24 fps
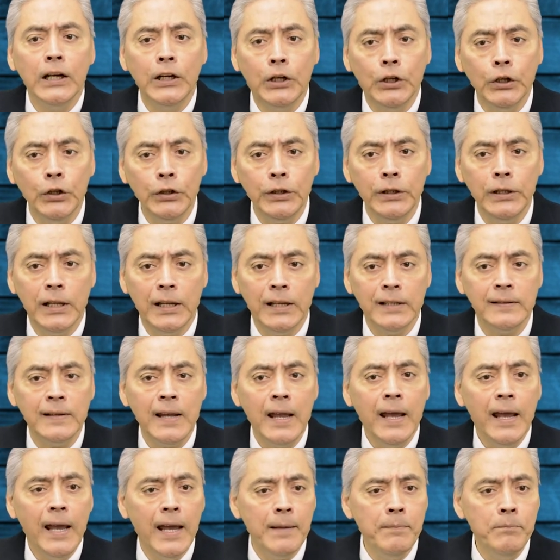goodness
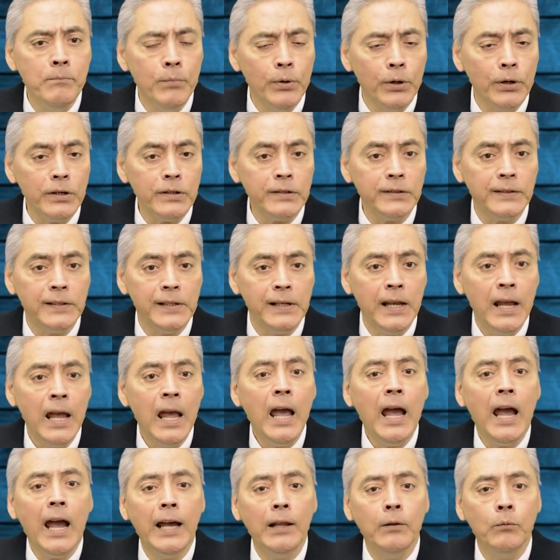and mercy
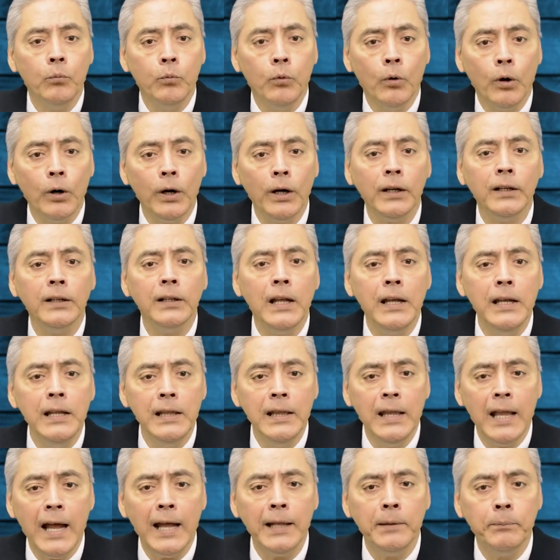had worked
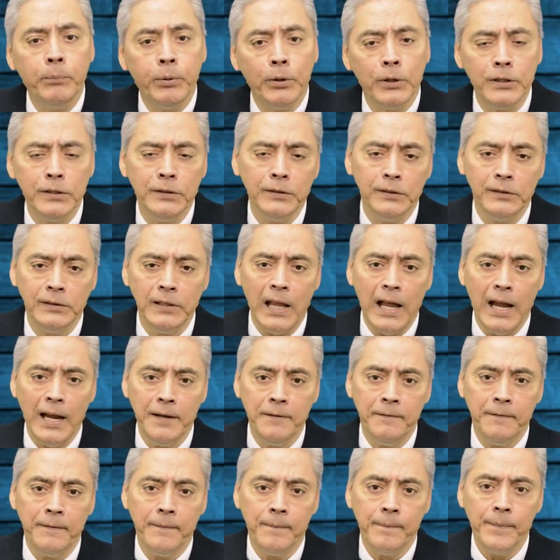in that person's
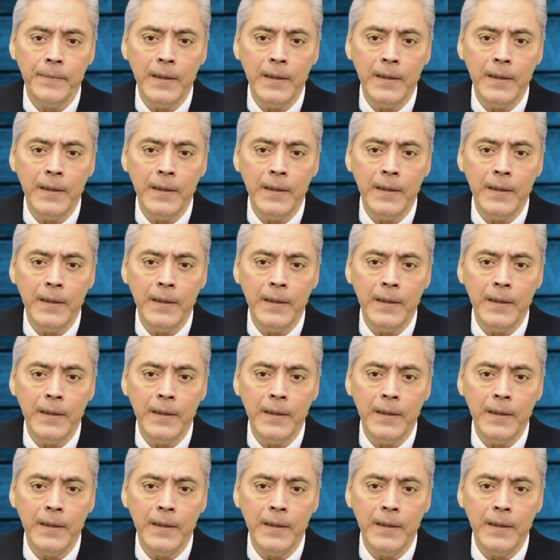life.